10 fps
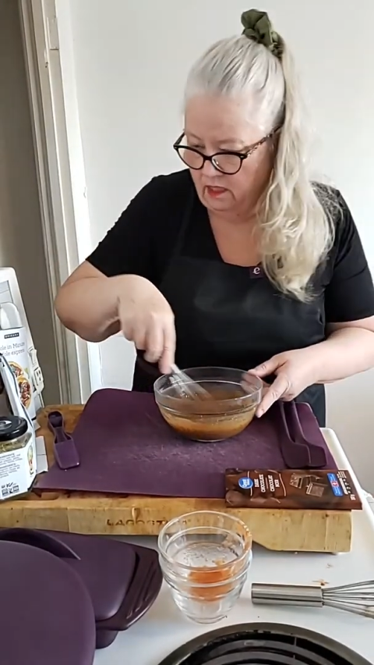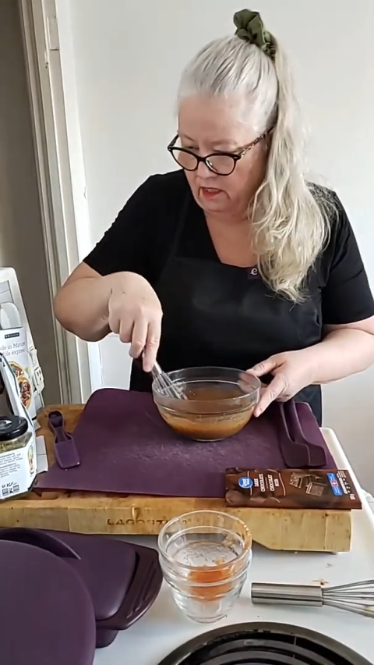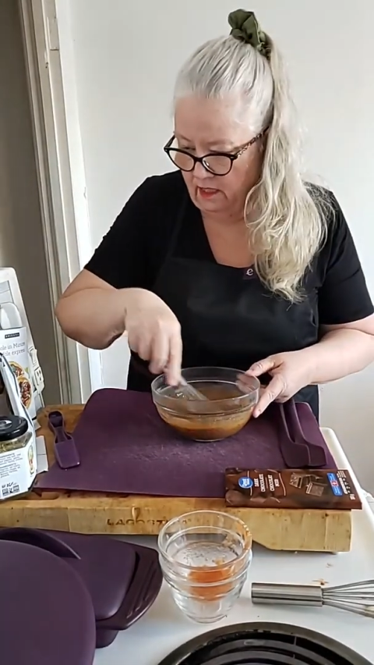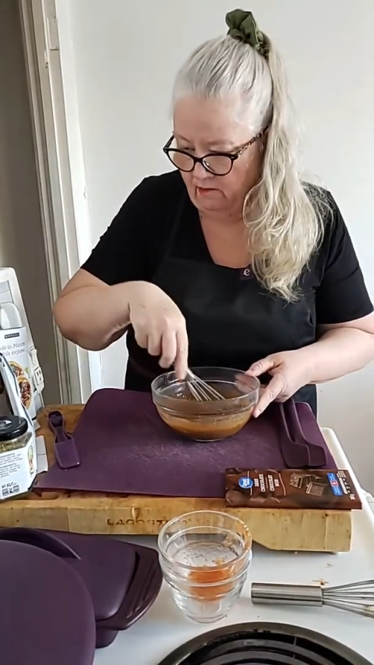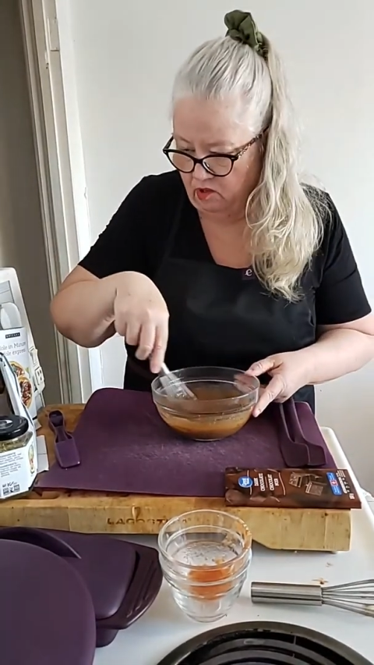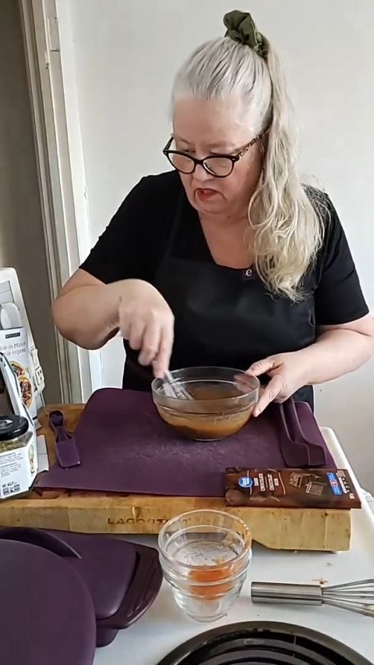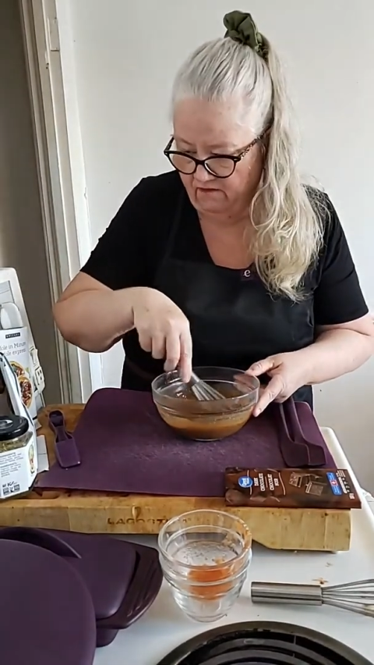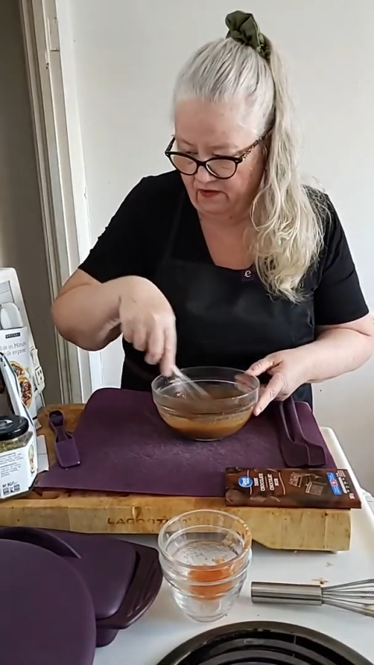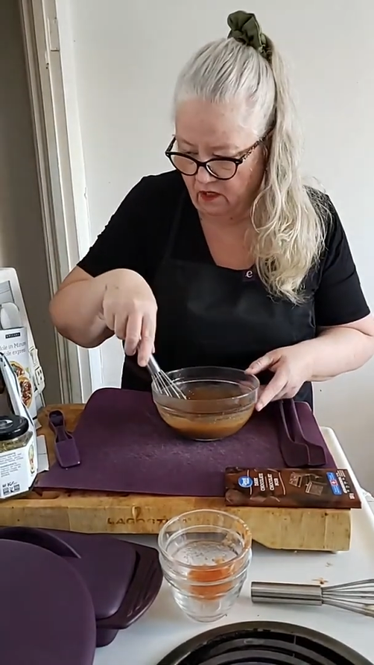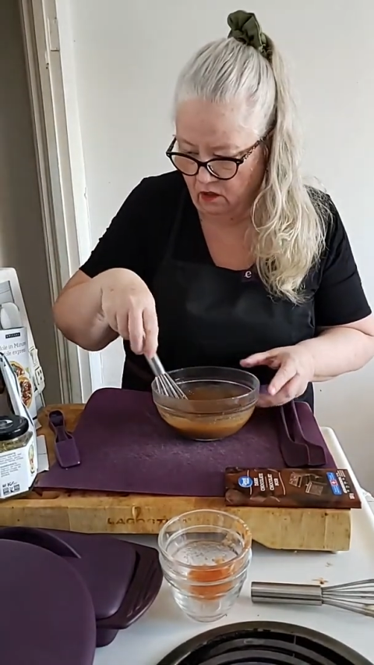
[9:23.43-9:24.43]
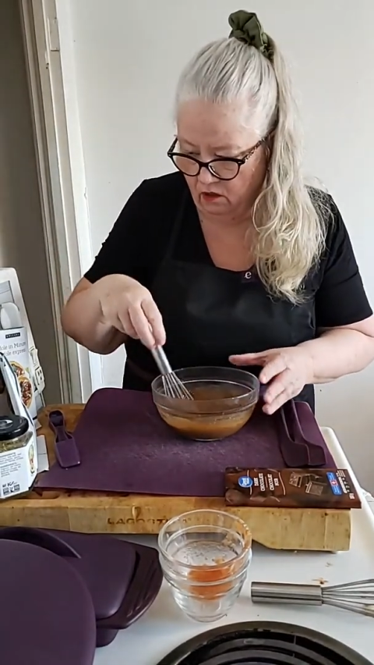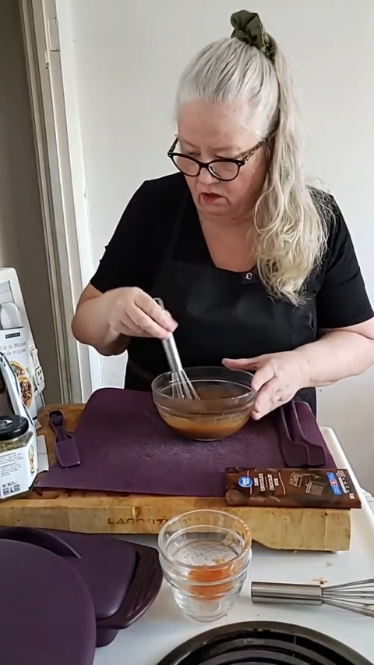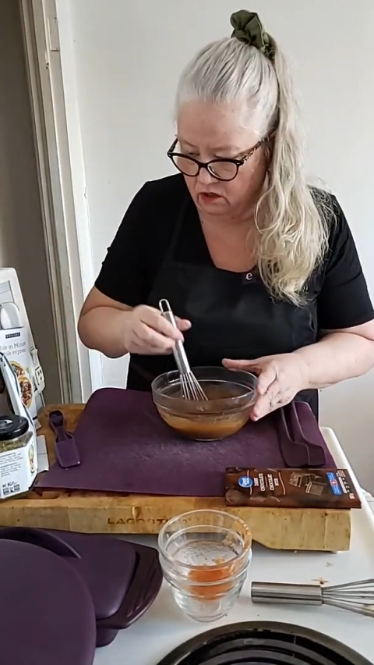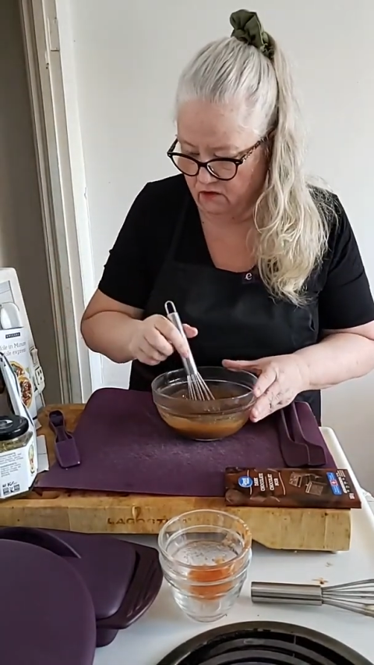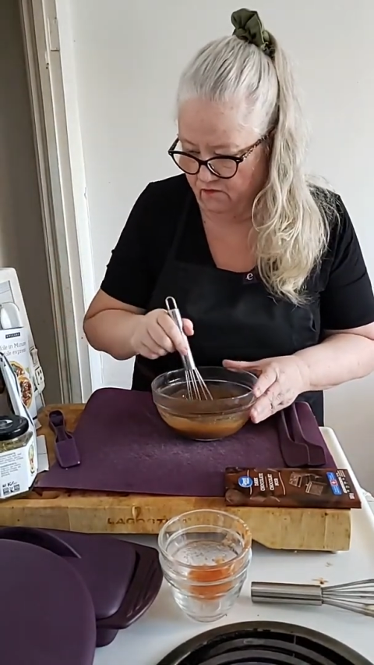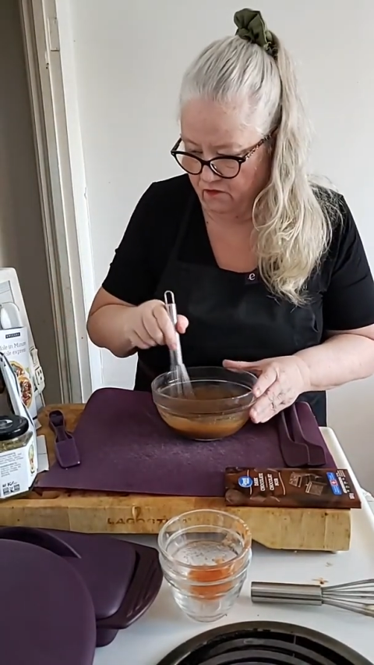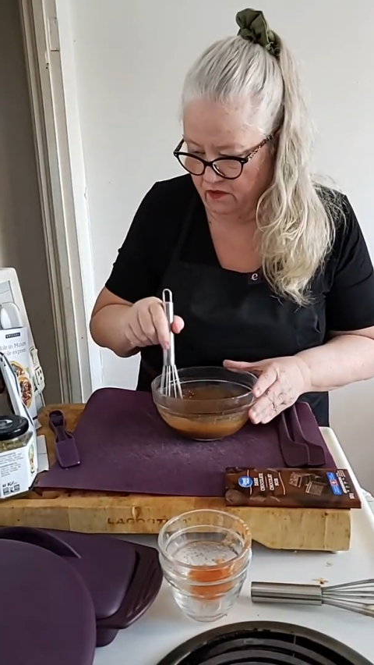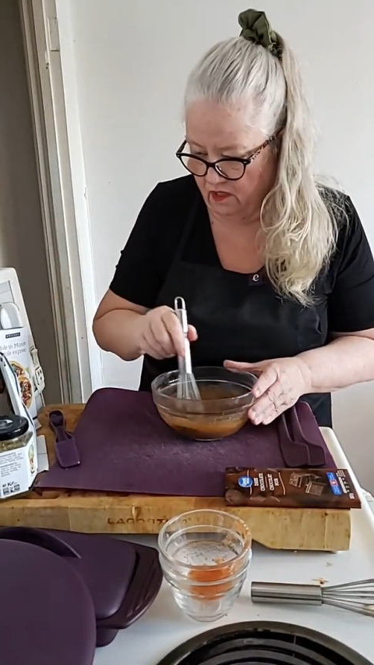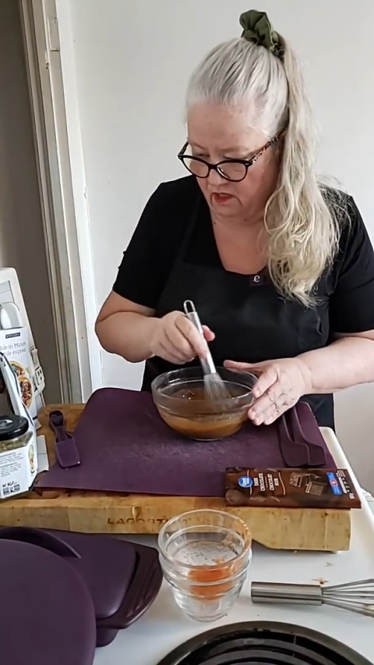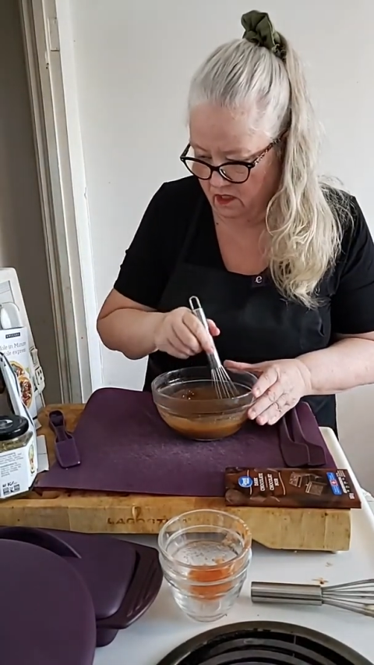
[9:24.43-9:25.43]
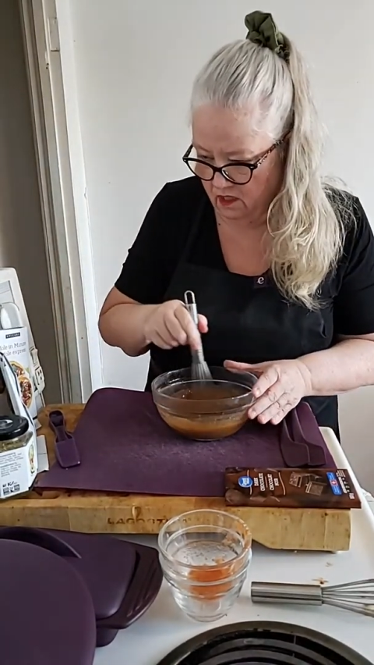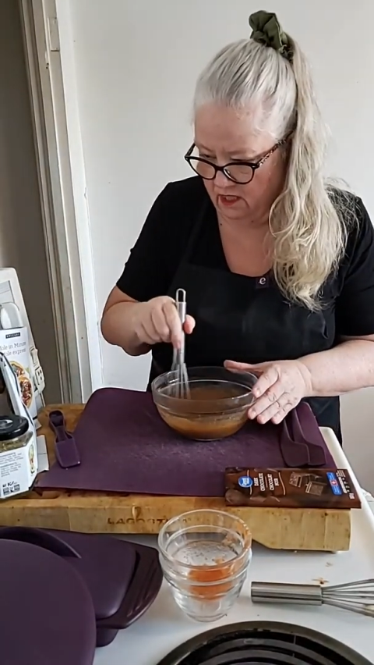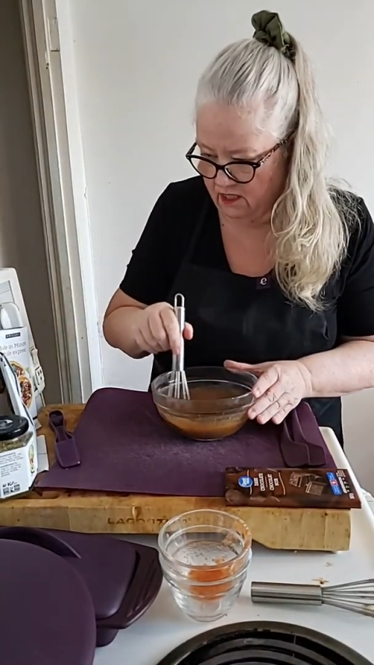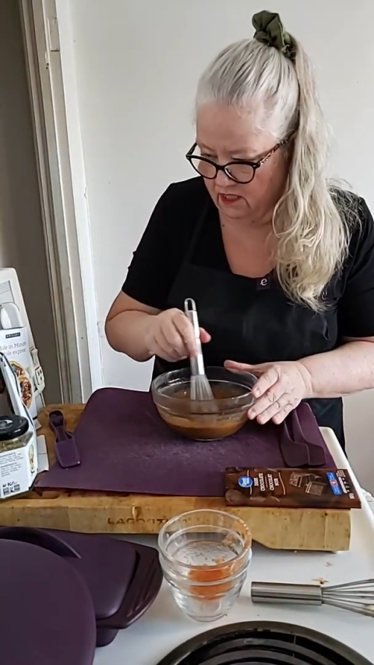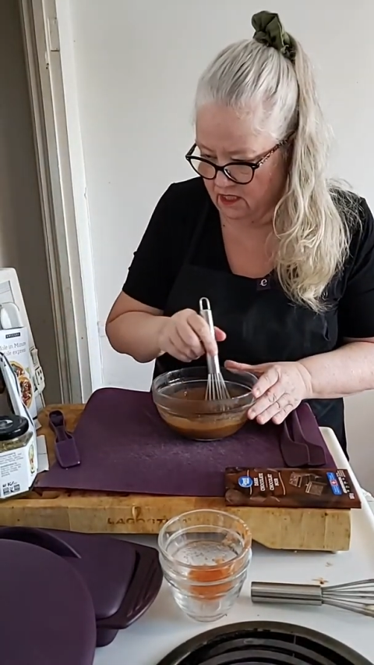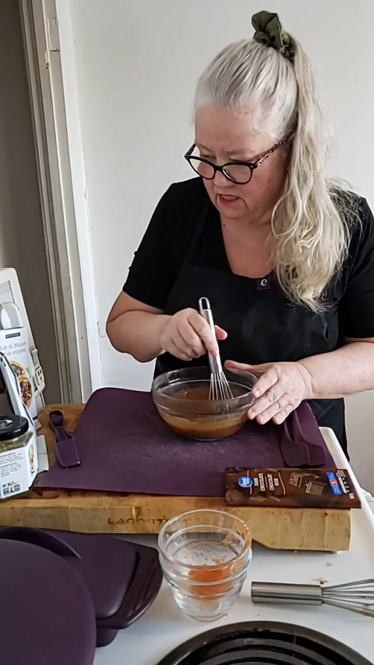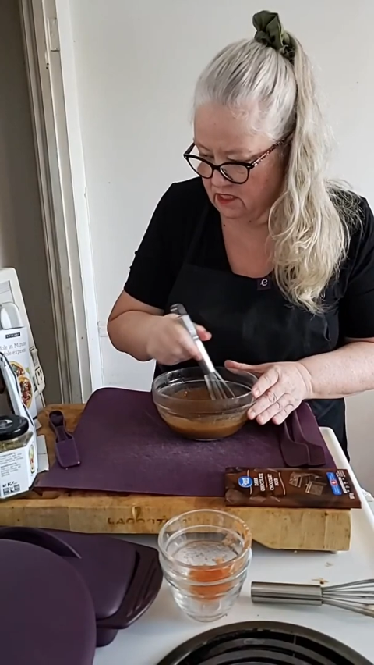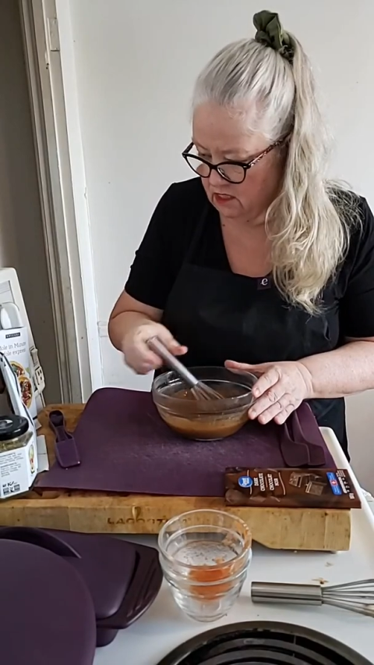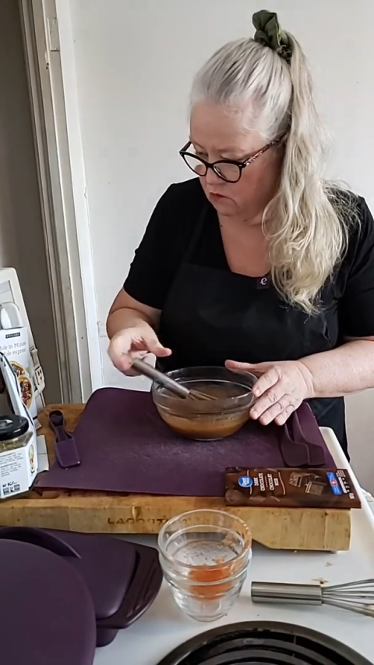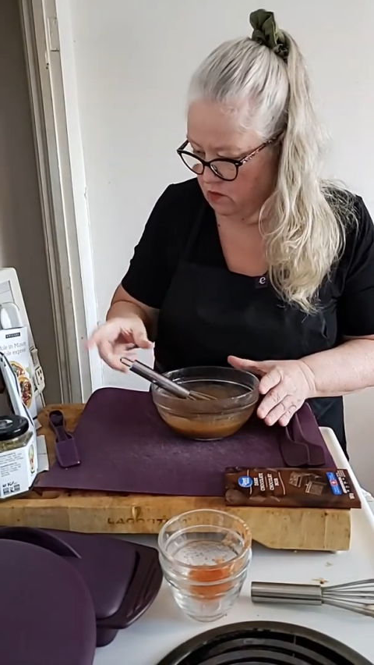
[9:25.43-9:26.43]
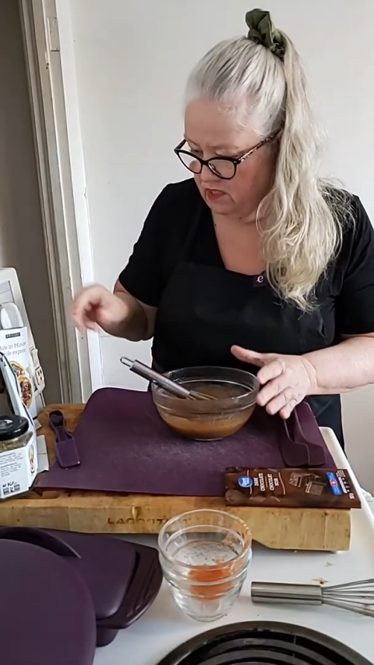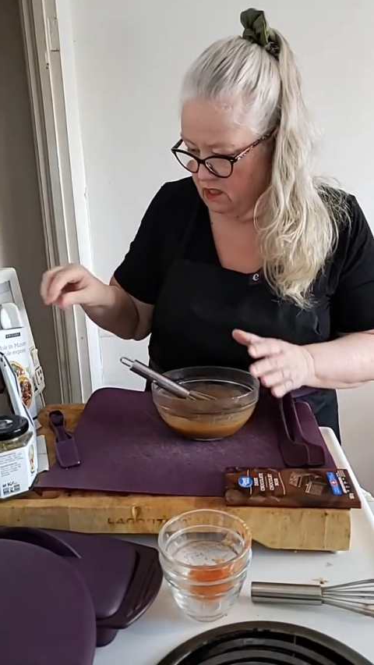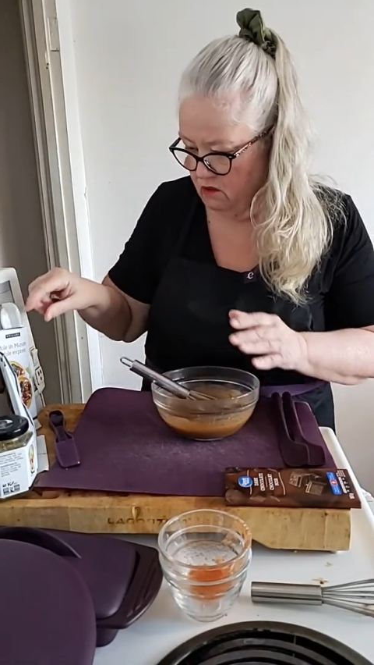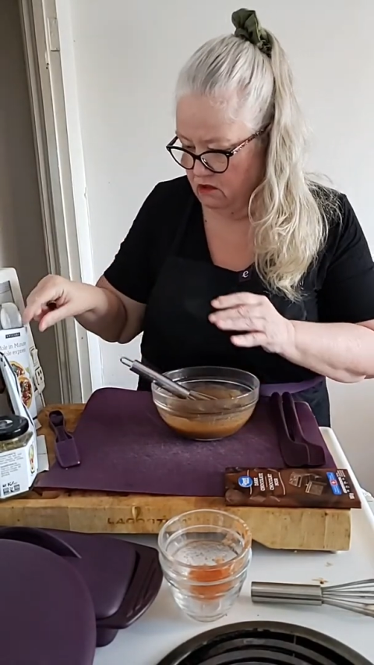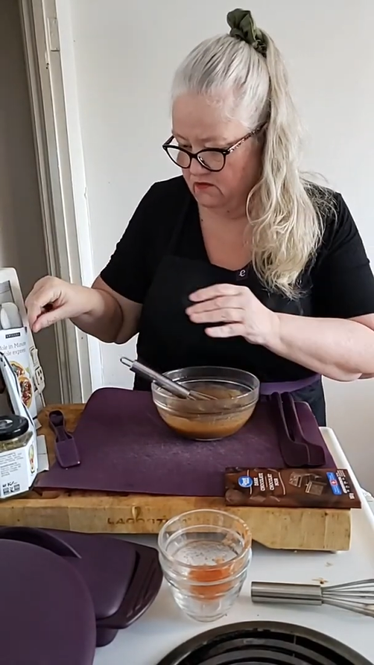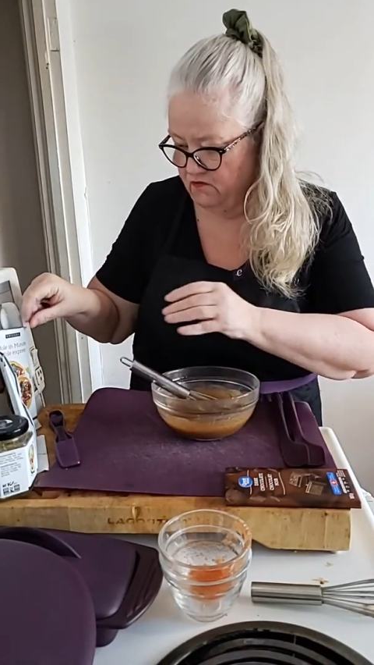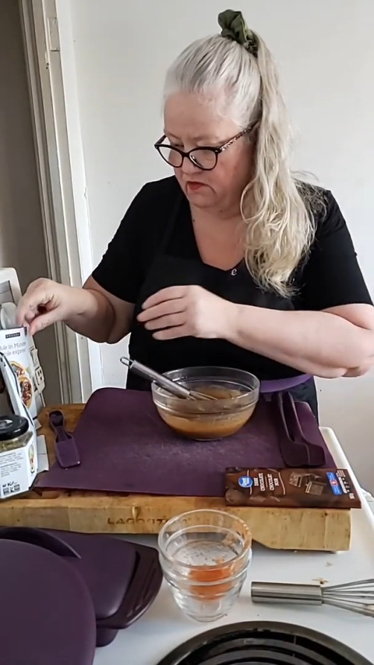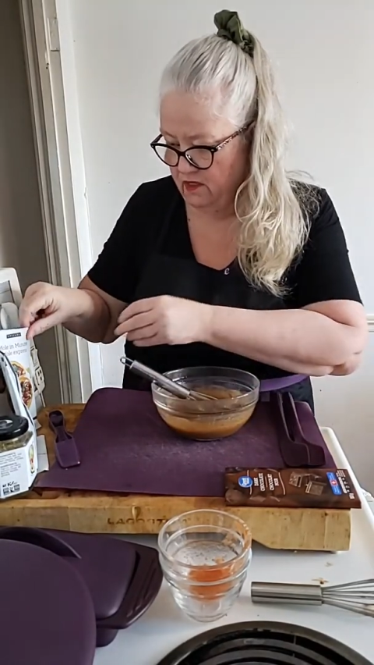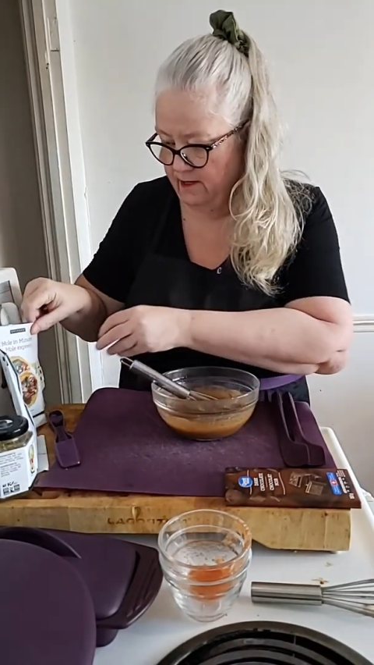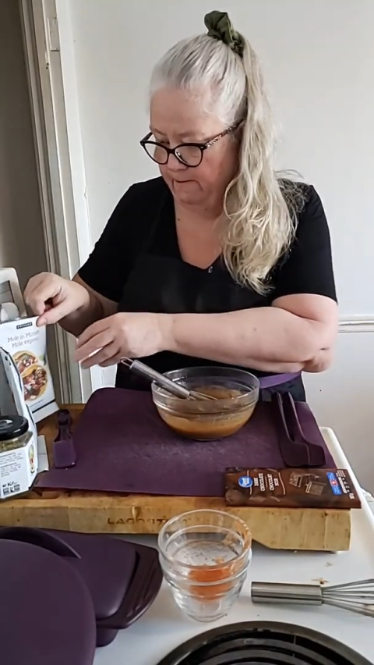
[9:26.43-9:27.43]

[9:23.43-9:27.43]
I believe it calls for I think this is the one that calls for the